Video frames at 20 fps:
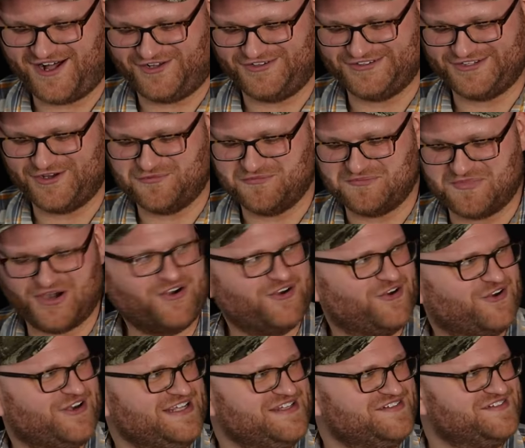Aldo
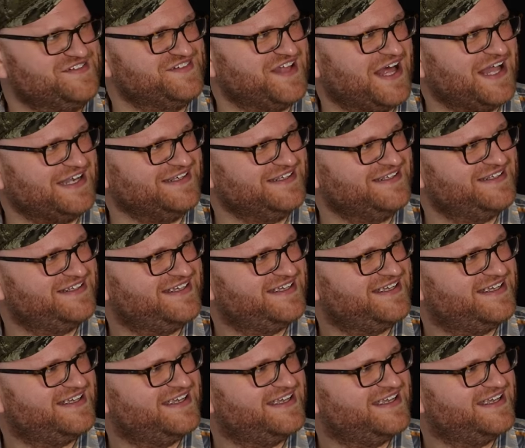murdered his son?
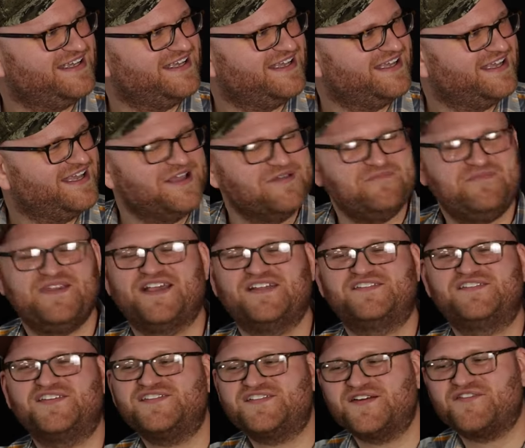
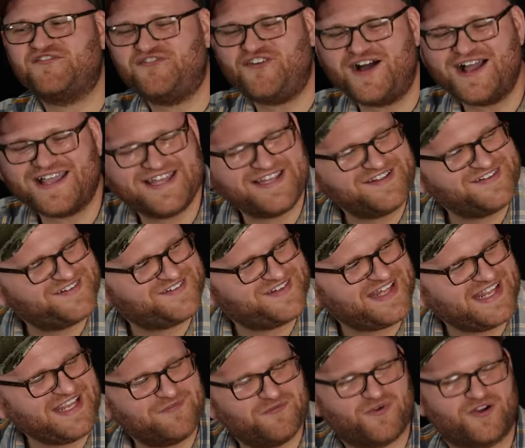Because there's a fucking
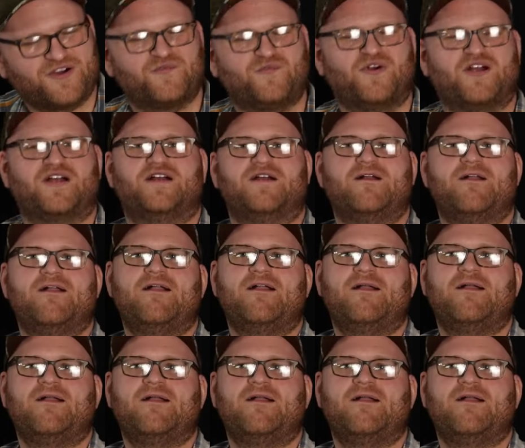scene where where...